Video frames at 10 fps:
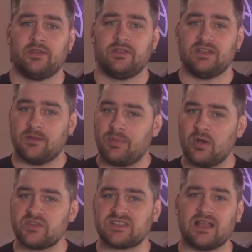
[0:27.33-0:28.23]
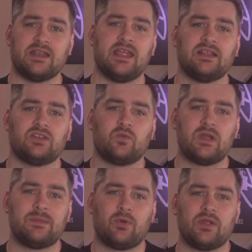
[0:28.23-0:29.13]
In a post on Halo
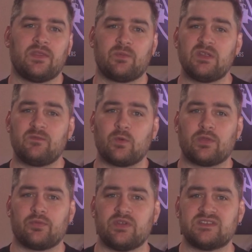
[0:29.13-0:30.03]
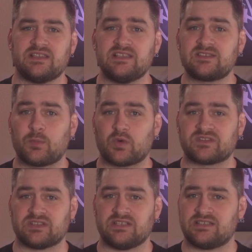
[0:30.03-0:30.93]
Waypoint, 343's
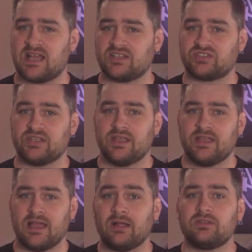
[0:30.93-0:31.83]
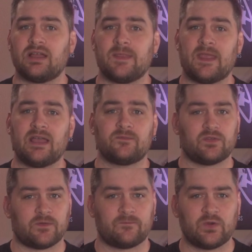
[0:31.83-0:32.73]
esports lead Tashi outlined that
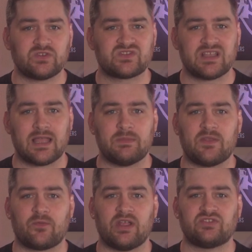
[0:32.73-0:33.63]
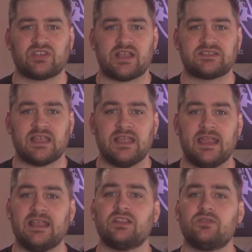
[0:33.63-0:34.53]
for the first time in the franchise,
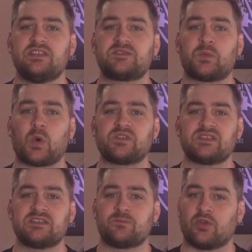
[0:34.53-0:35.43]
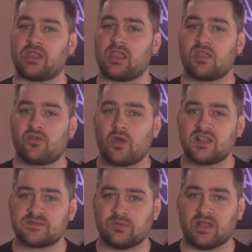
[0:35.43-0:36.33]
Halo Esports is bringing
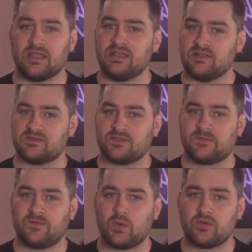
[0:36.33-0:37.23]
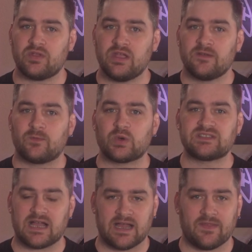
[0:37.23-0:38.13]
crossplay into the fold for
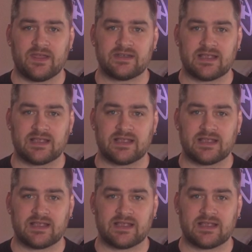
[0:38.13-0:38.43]
its online